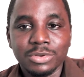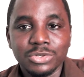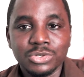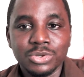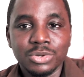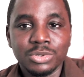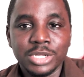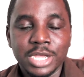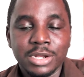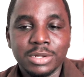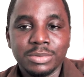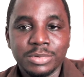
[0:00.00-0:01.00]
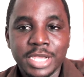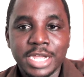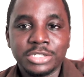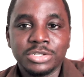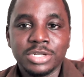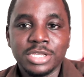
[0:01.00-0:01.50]
So they're
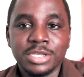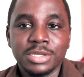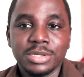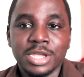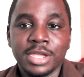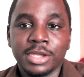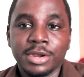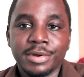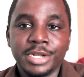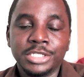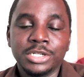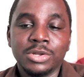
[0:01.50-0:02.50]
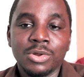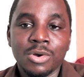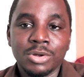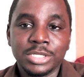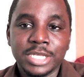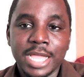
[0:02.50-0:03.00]
actually encouraging
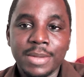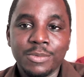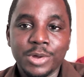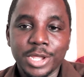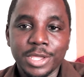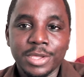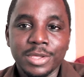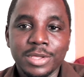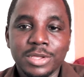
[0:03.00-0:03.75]
long-time work.